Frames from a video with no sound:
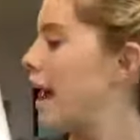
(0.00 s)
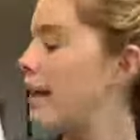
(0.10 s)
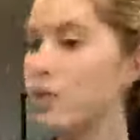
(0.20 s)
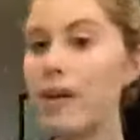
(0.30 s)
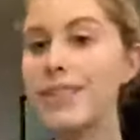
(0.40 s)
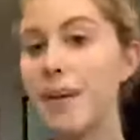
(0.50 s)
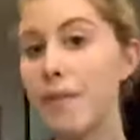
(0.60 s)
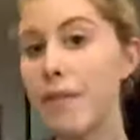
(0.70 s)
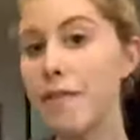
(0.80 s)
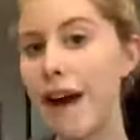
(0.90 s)
As well as
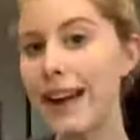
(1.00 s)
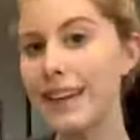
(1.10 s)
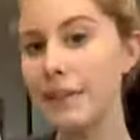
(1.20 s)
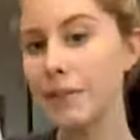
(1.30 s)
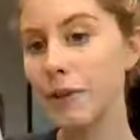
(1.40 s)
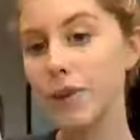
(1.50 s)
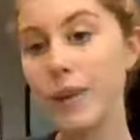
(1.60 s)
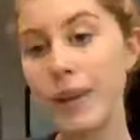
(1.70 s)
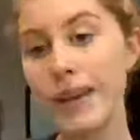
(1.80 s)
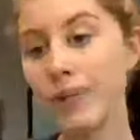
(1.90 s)
some of the vining fruit
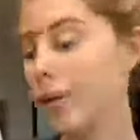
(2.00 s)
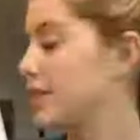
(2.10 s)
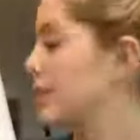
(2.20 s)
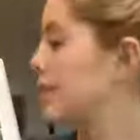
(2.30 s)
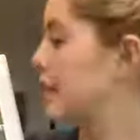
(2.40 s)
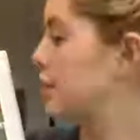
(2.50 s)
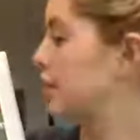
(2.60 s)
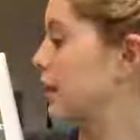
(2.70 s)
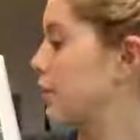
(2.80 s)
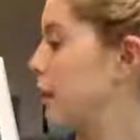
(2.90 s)
that we can grow
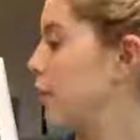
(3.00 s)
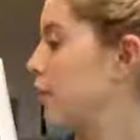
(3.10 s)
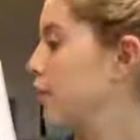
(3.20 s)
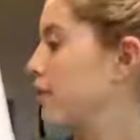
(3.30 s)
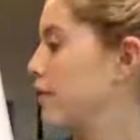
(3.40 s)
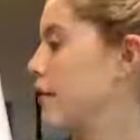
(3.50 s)
successfully in Melbourne.